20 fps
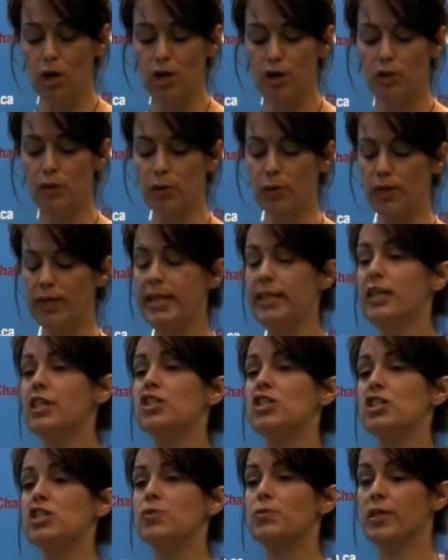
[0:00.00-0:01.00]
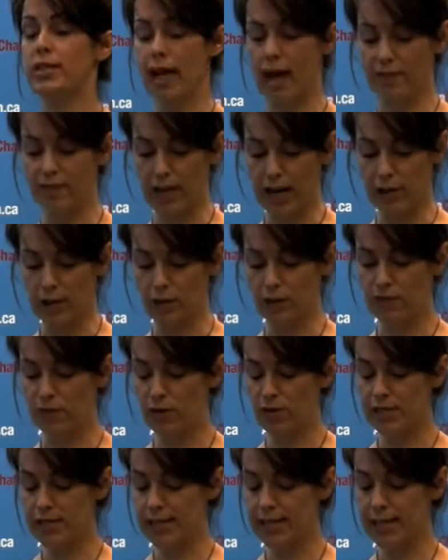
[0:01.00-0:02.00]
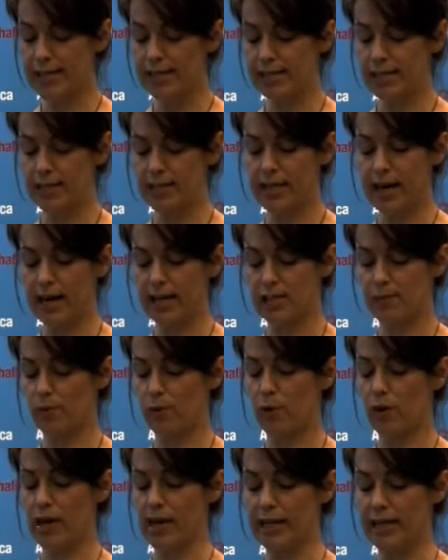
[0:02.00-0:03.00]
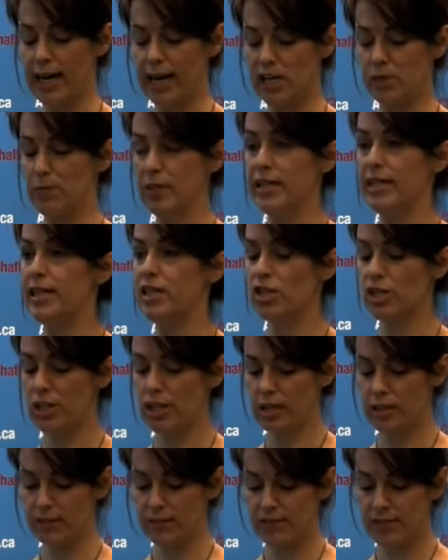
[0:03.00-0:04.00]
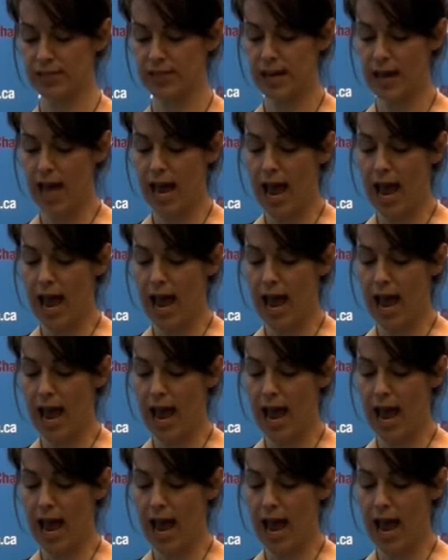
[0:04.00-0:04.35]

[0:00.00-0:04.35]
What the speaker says: through linkages with Afghan universities, diaspora engagement initiatives,